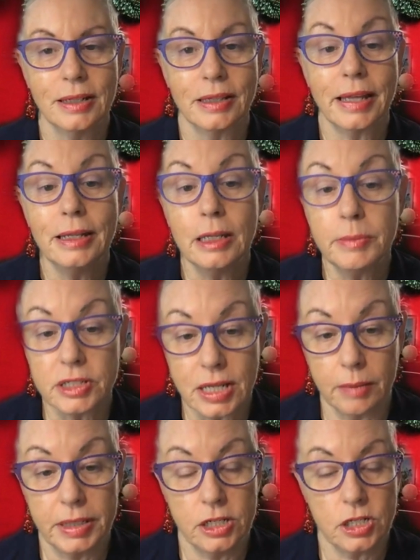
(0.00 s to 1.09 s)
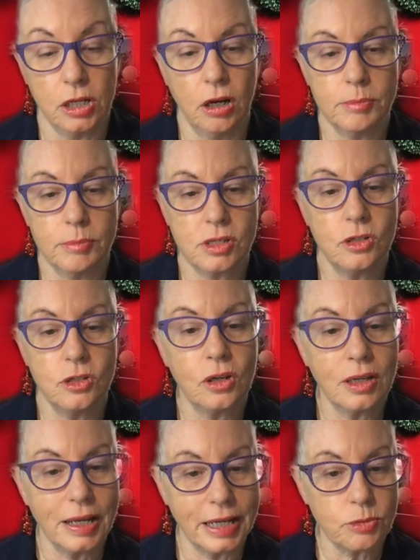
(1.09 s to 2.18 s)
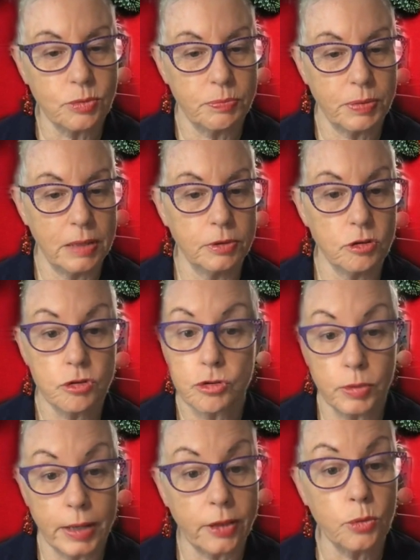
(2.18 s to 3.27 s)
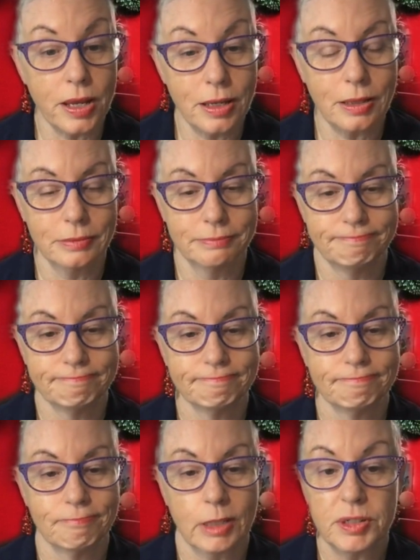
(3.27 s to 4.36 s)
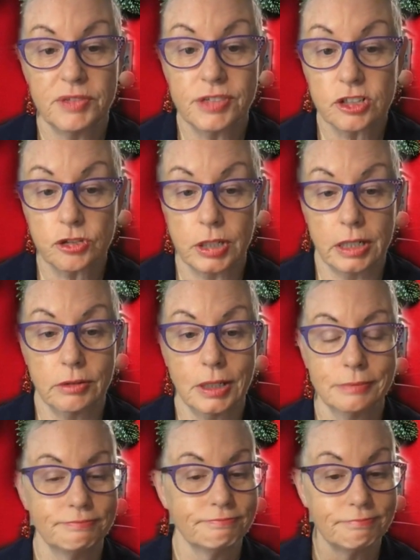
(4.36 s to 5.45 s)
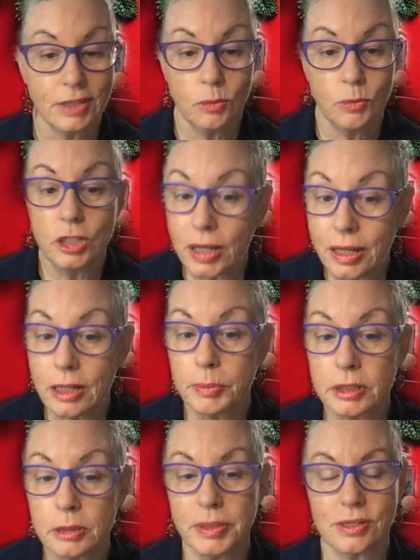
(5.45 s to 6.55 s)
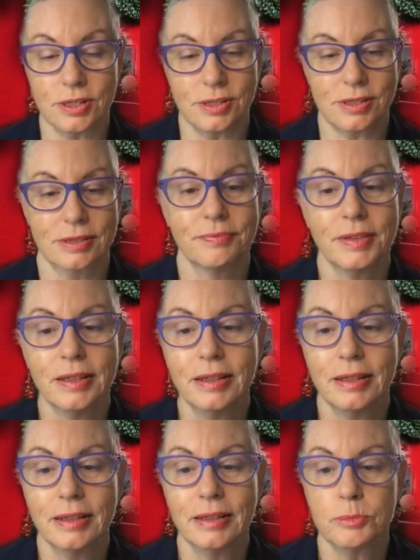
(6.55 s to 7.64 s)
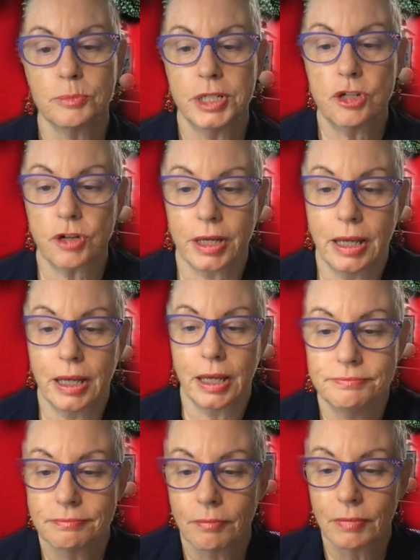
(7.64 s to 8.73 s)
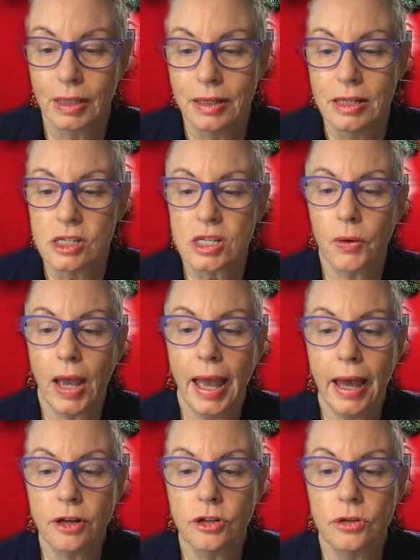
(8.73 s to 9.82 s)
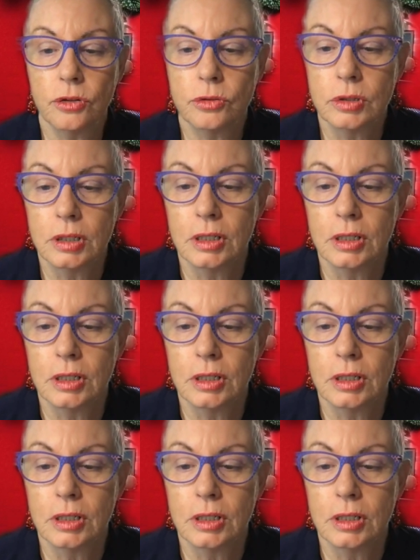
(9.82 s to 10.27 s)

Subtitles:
they limit how many times you can connect with people throughout the week. Bit frustrating, right? When you're here to build a business, pretty tricky. So how do